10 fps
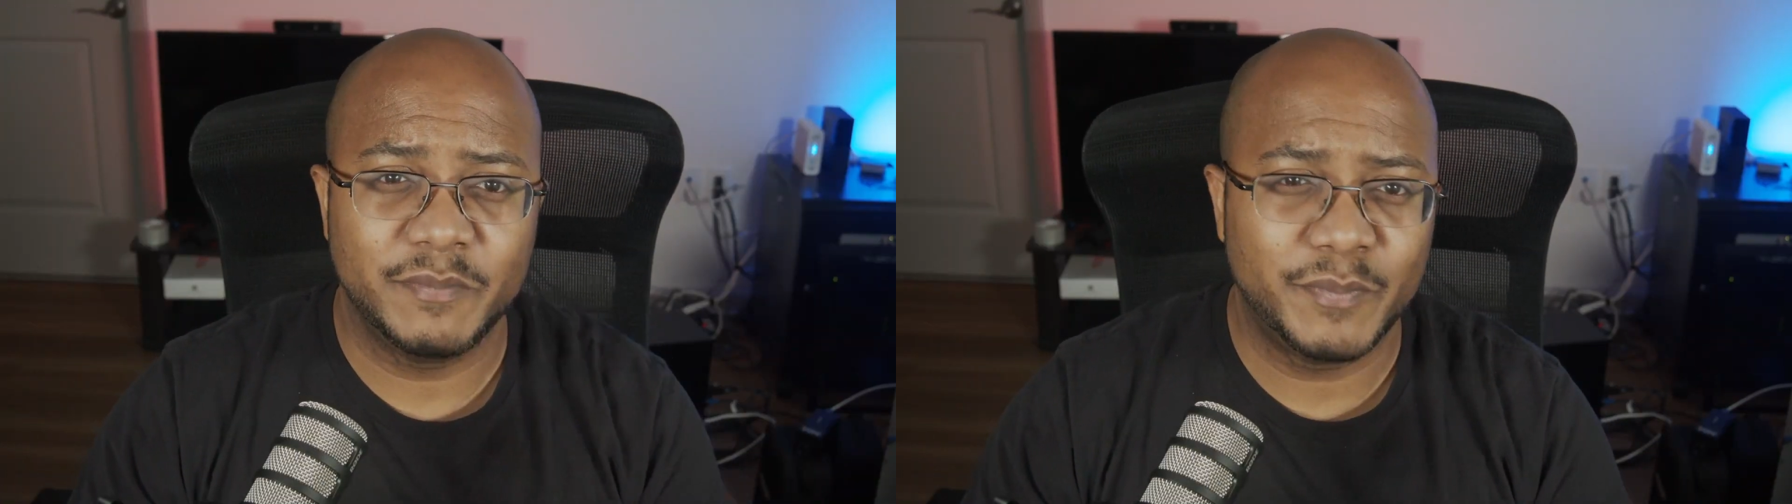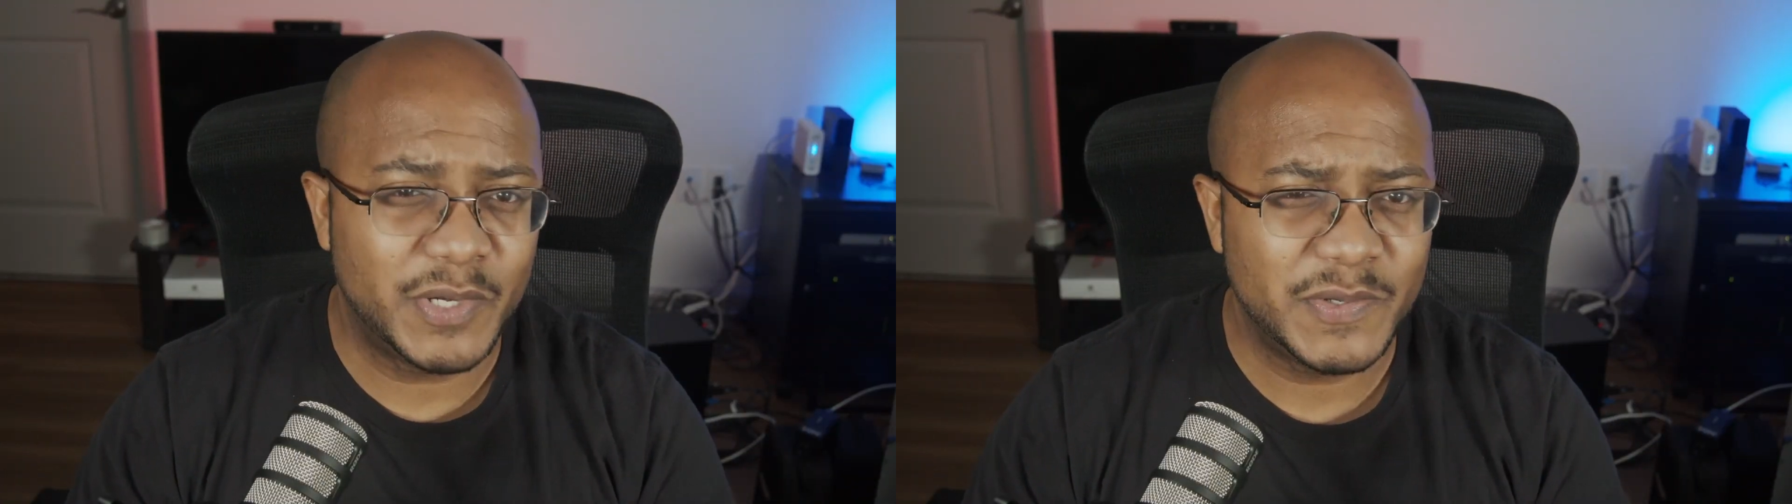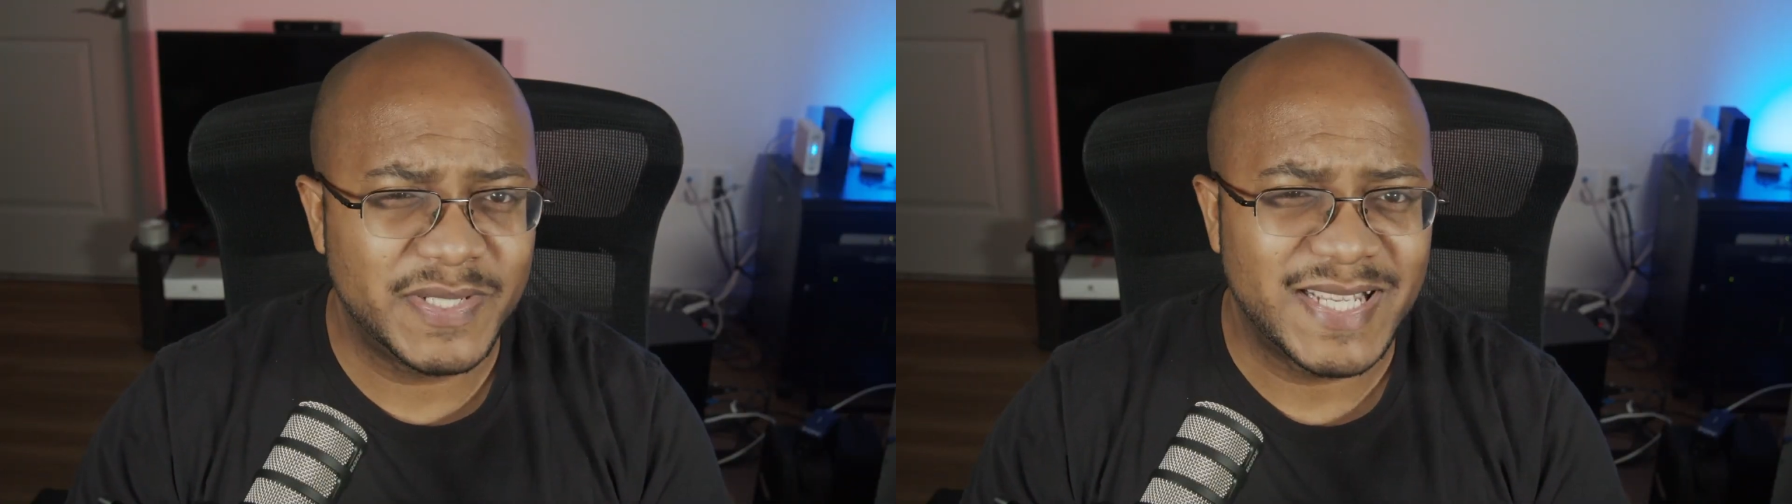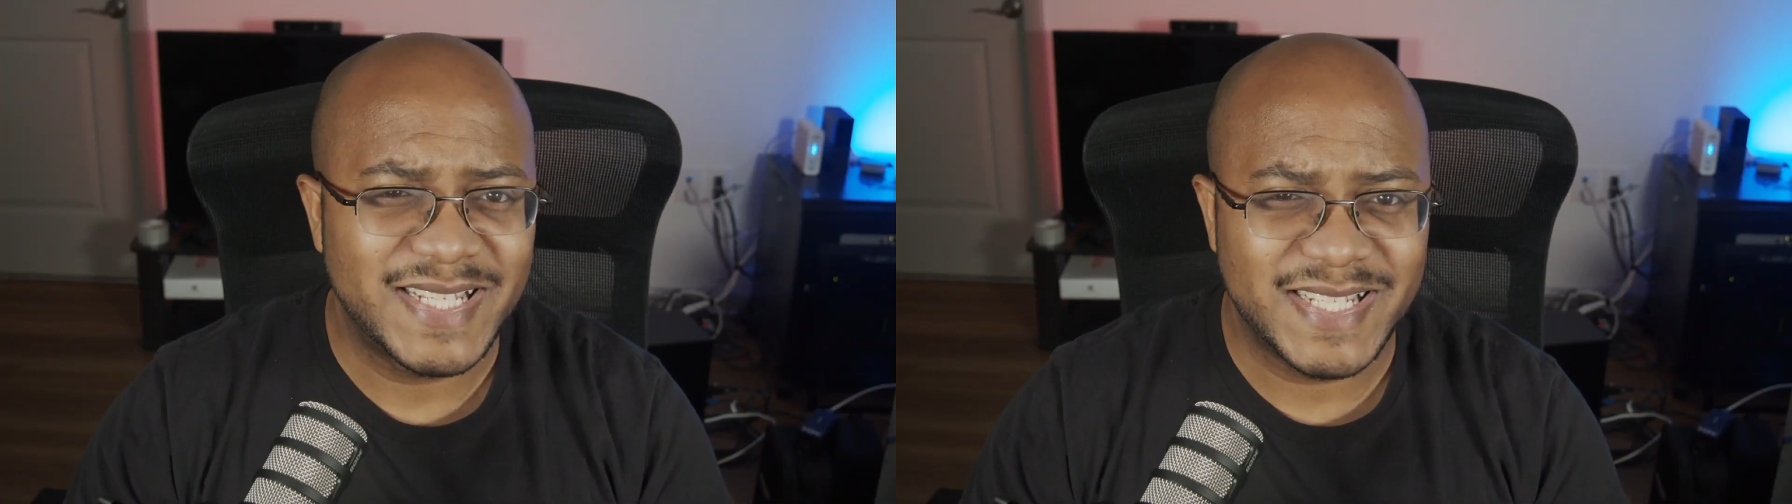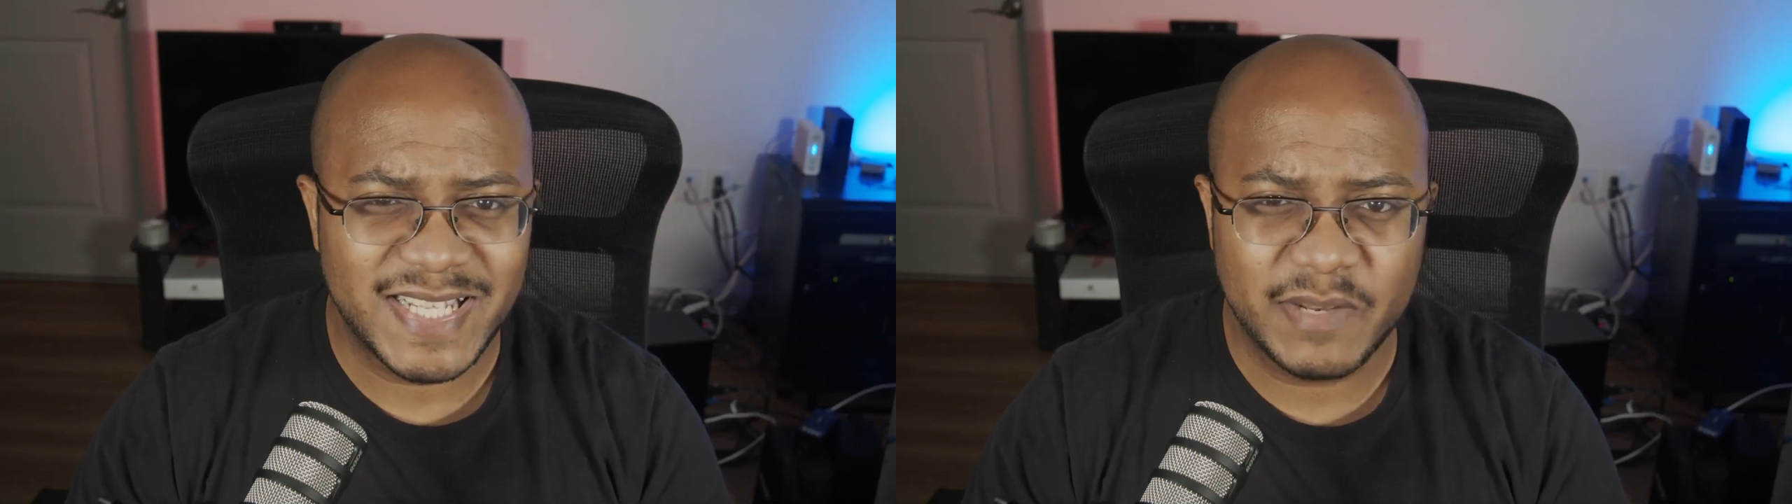Bose
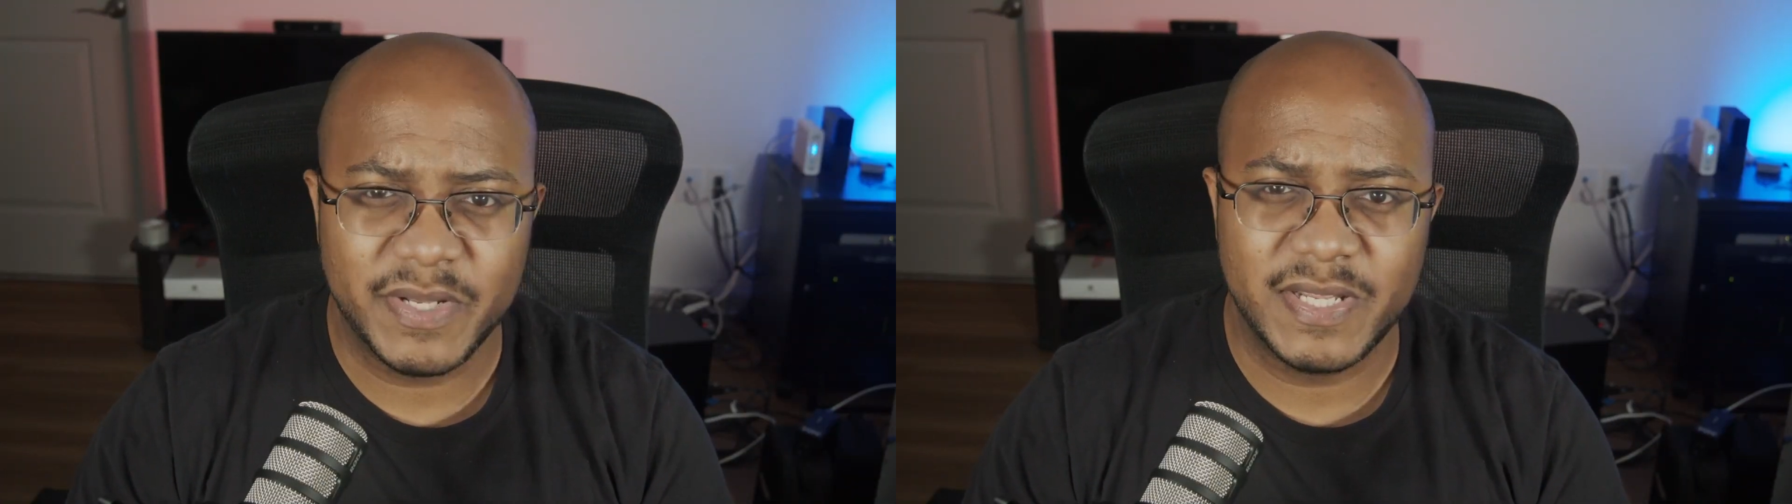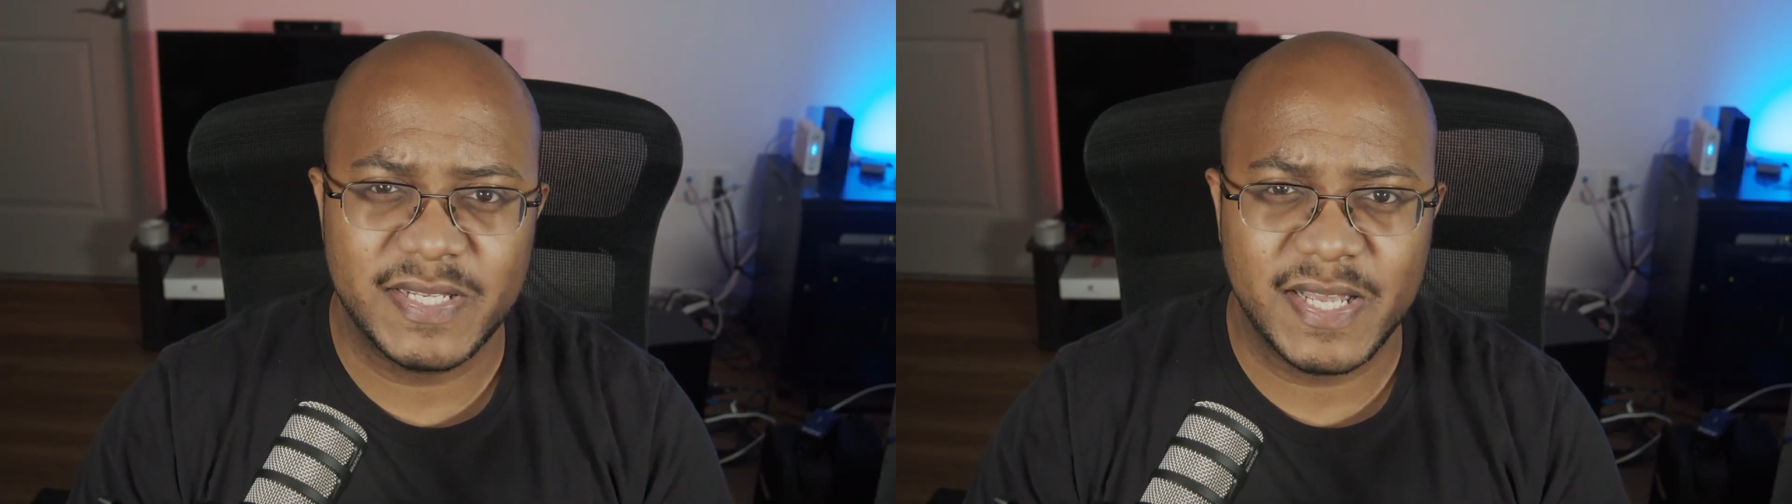sent me these